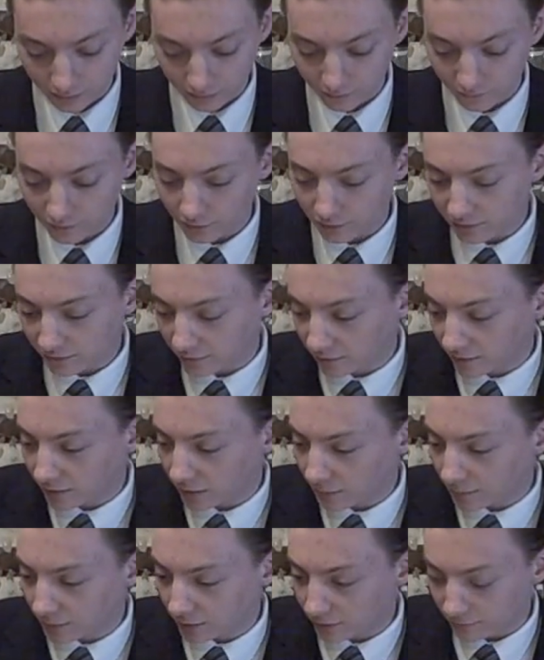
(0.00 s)
So first in the
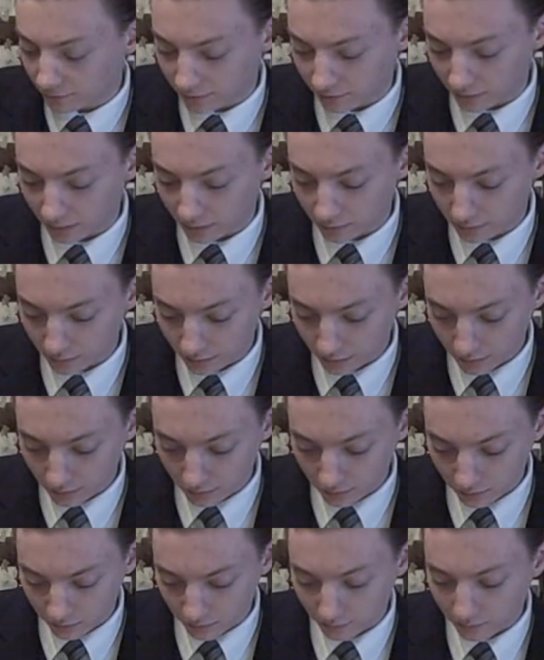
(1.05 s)
cup here is
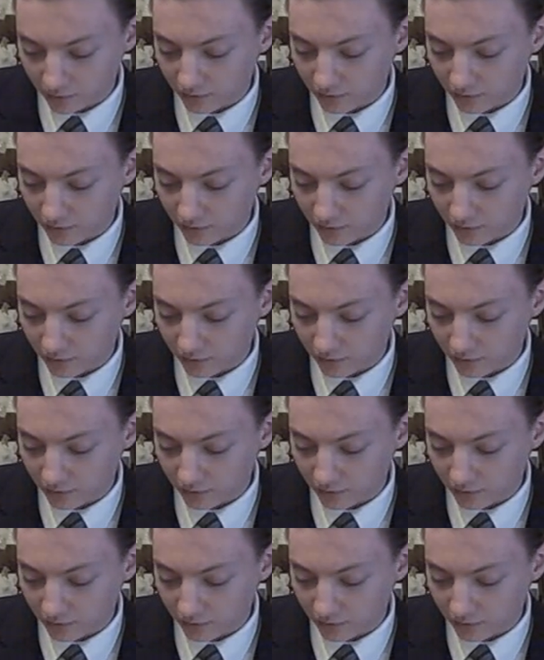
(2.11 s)
some